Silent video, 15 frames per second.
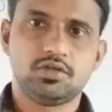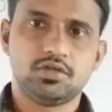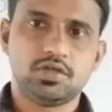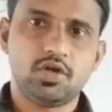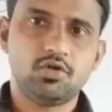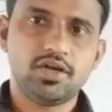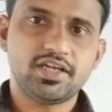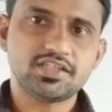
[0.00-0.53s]

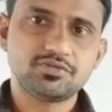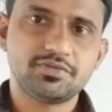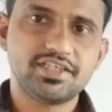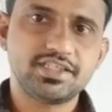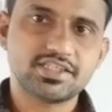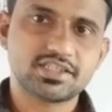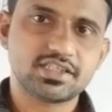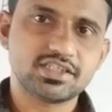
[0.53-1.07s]
Now let us
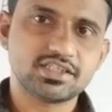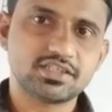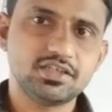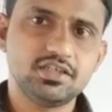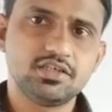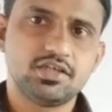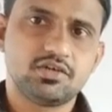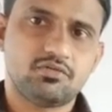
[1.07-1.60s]
discuss
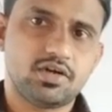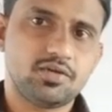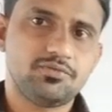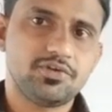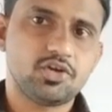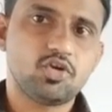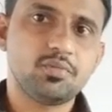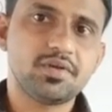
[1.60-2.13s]

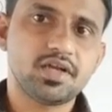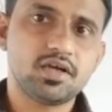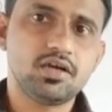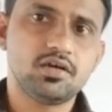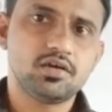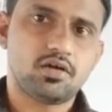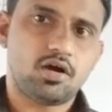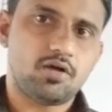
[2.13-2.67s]
one
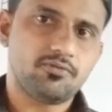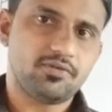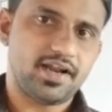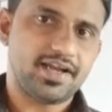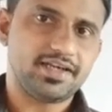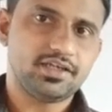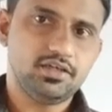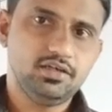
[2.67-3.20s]
phenomena of
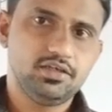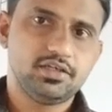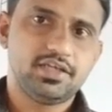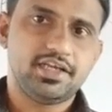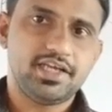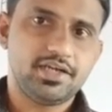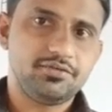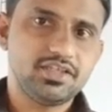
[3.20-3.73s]
light
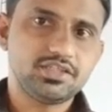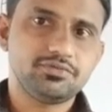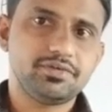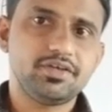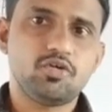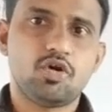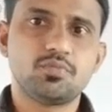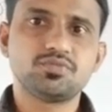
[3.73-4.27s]
in which
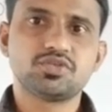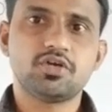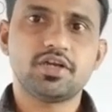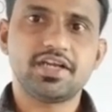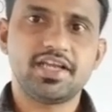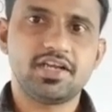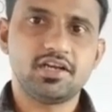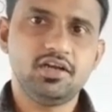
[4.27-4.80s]
we
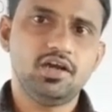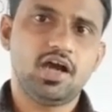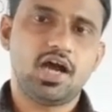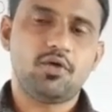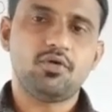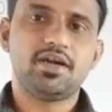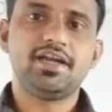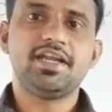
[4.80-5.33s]
observe in
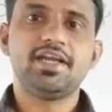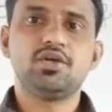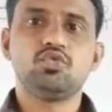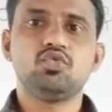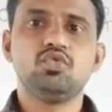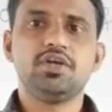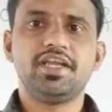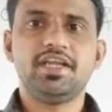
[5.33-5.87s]
our
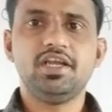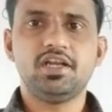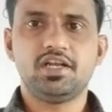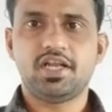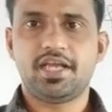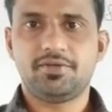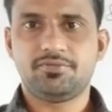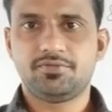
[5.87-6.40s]

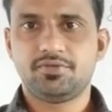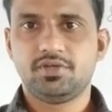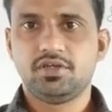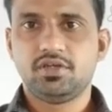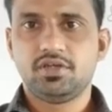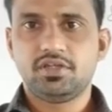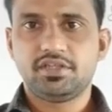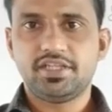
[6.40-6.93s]
day-to-day
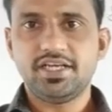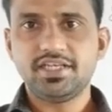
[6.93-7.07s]
life.